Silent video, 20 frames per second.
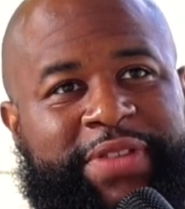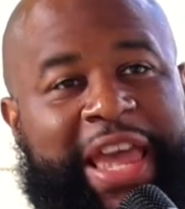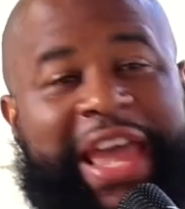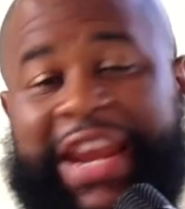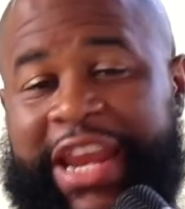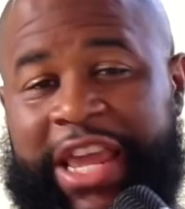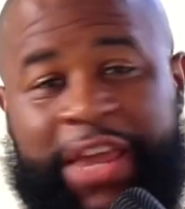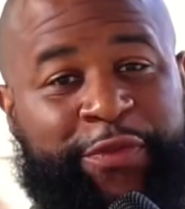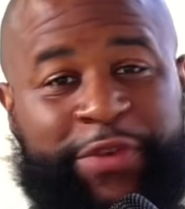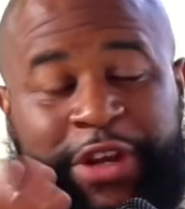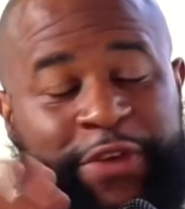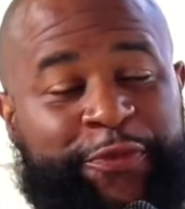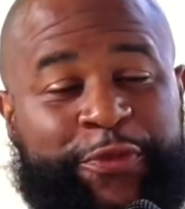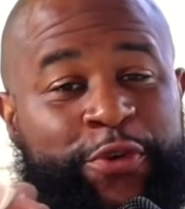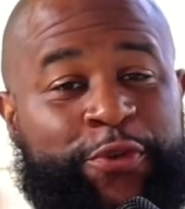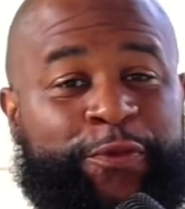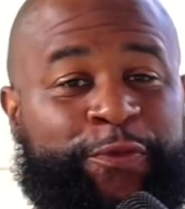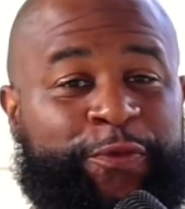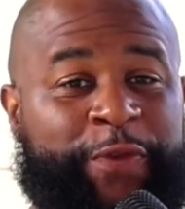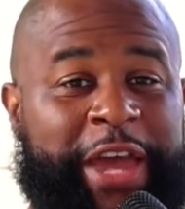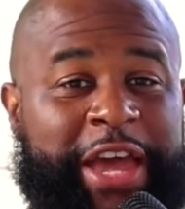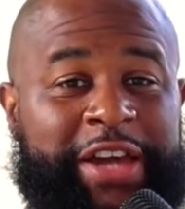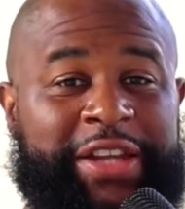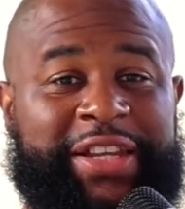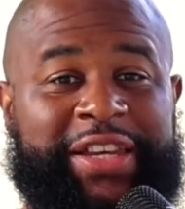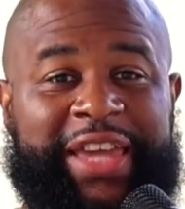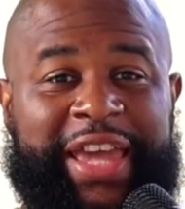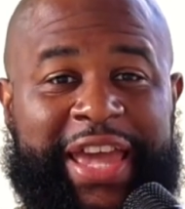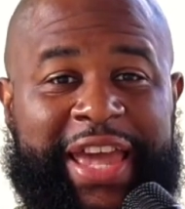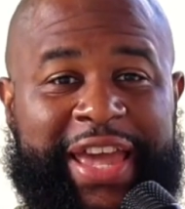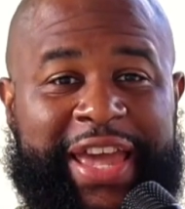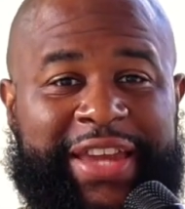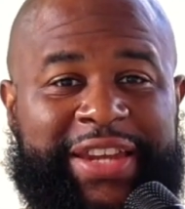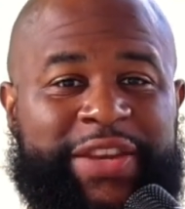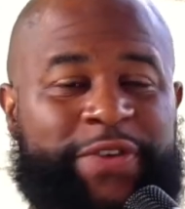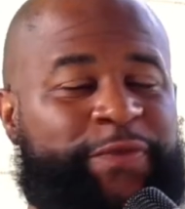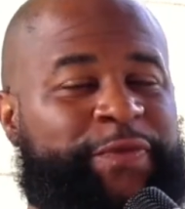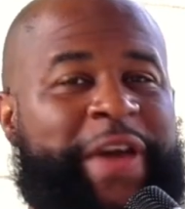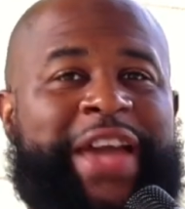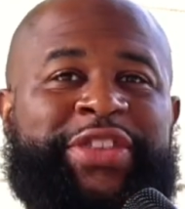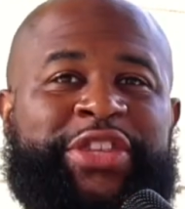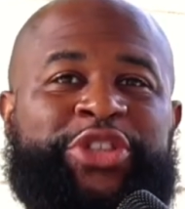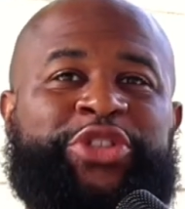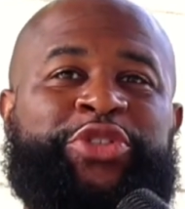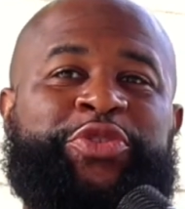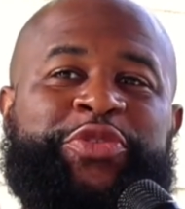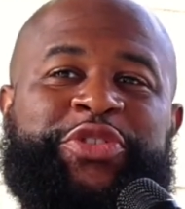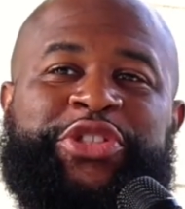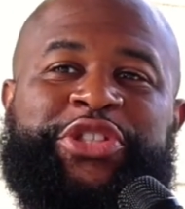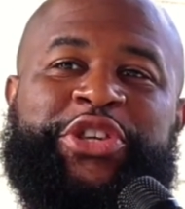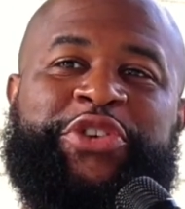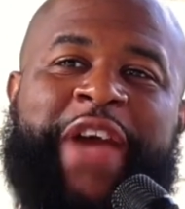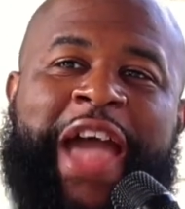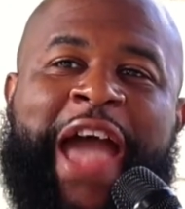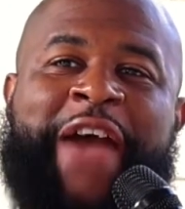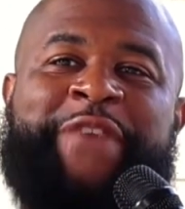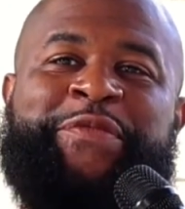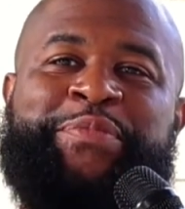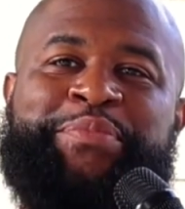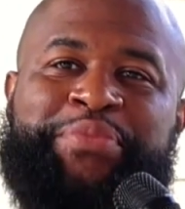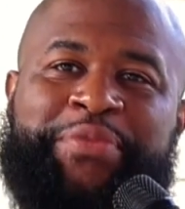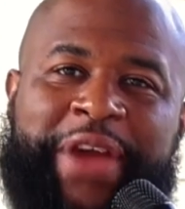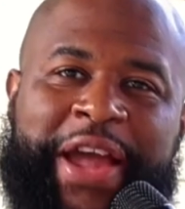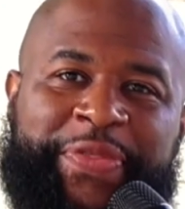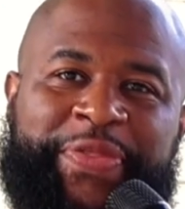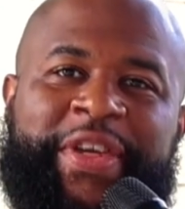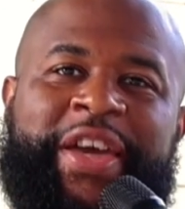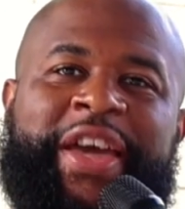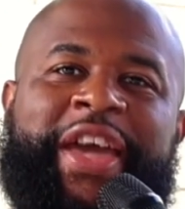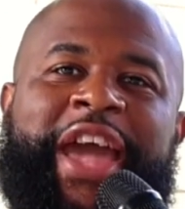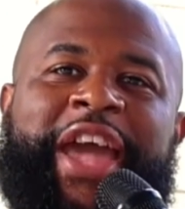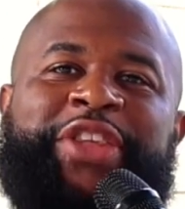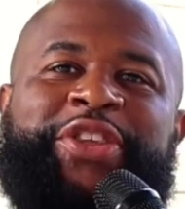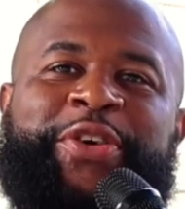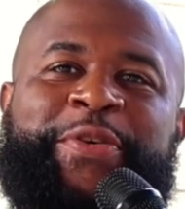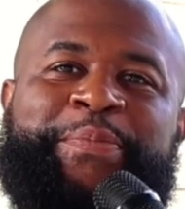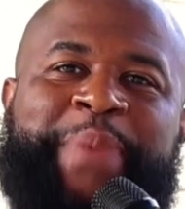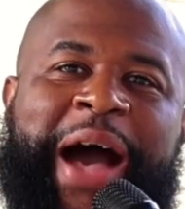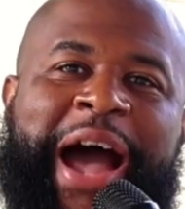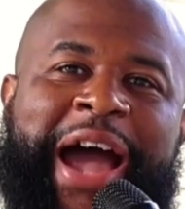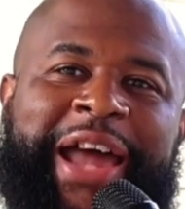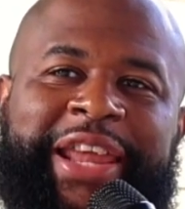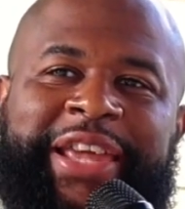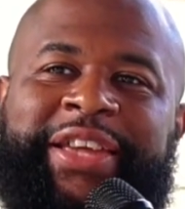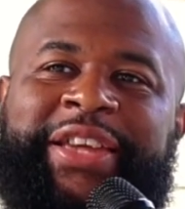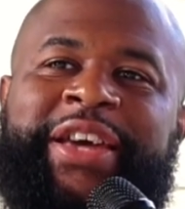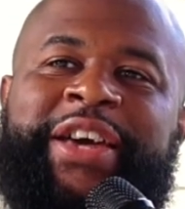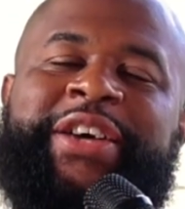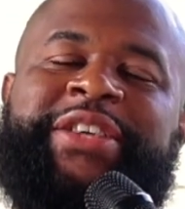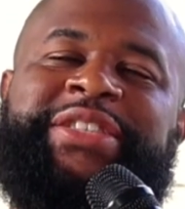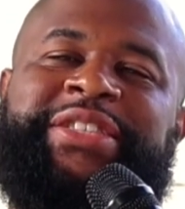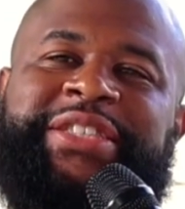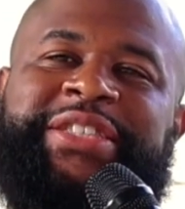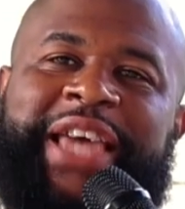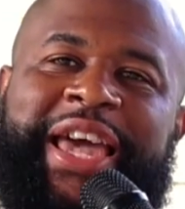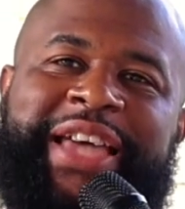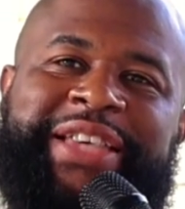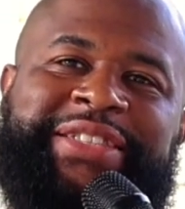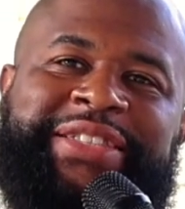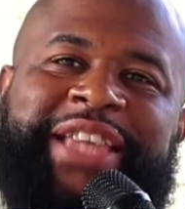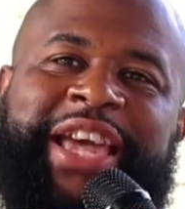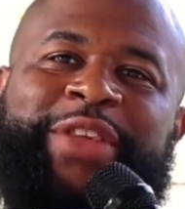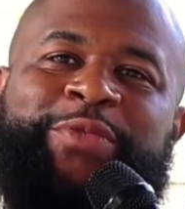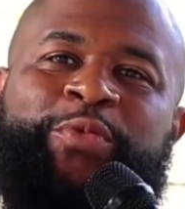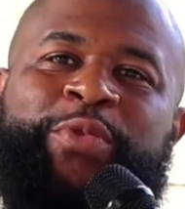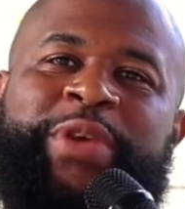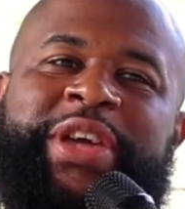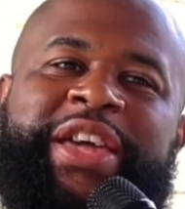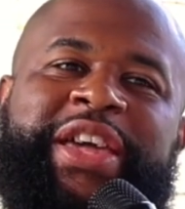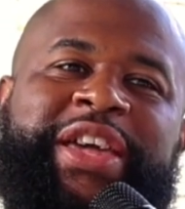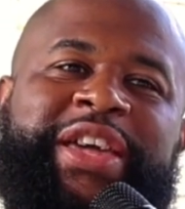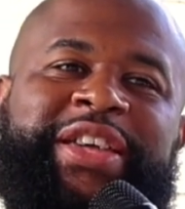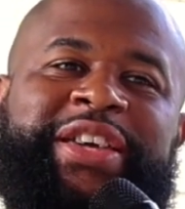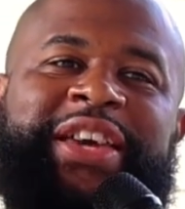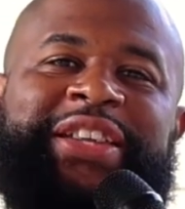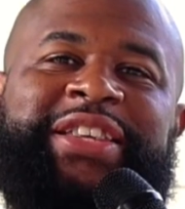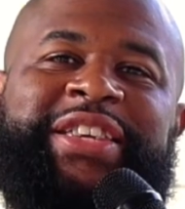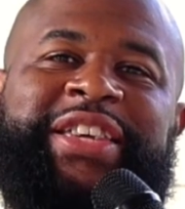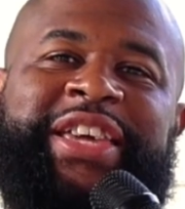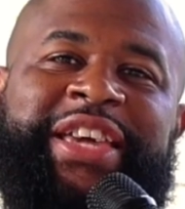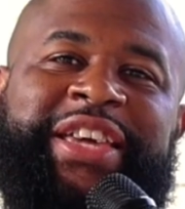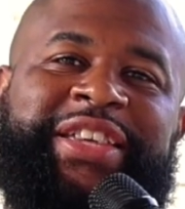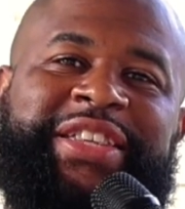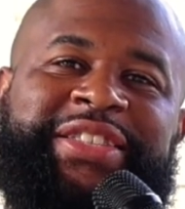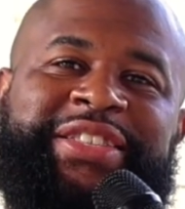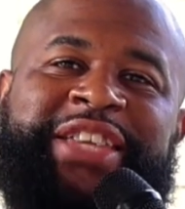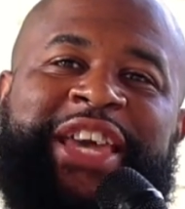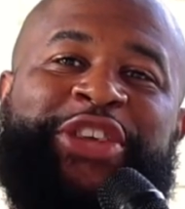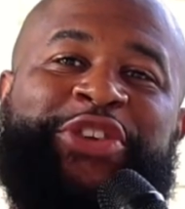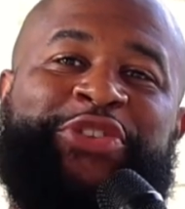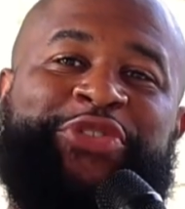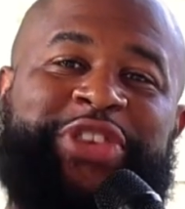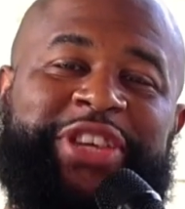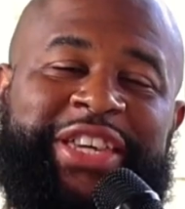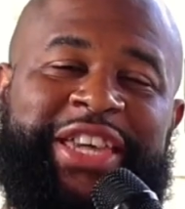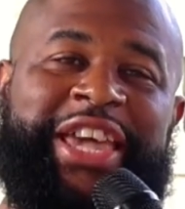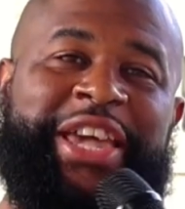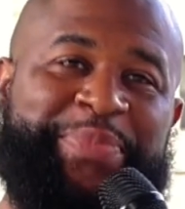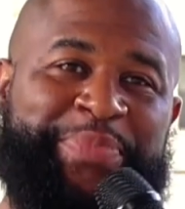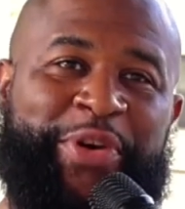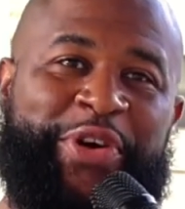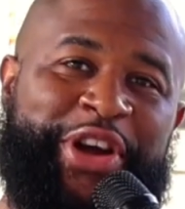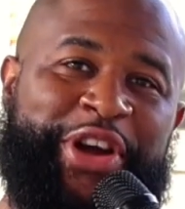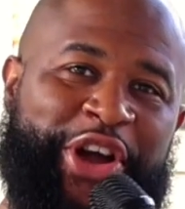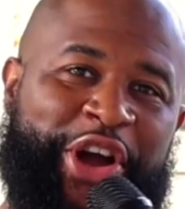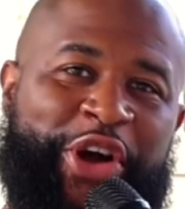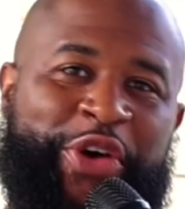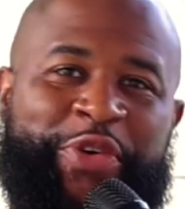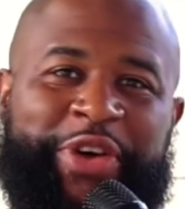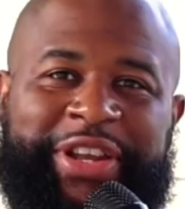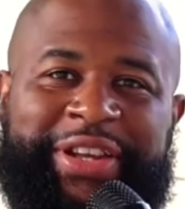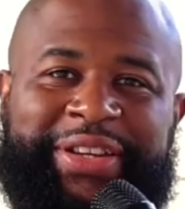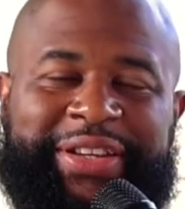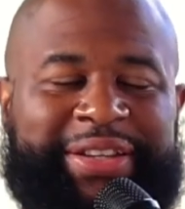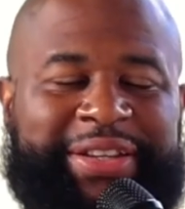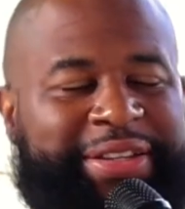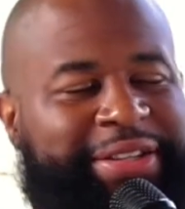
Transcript: And even if you fail again, the fact that you still have breath in your body says that we can continue to keep on going.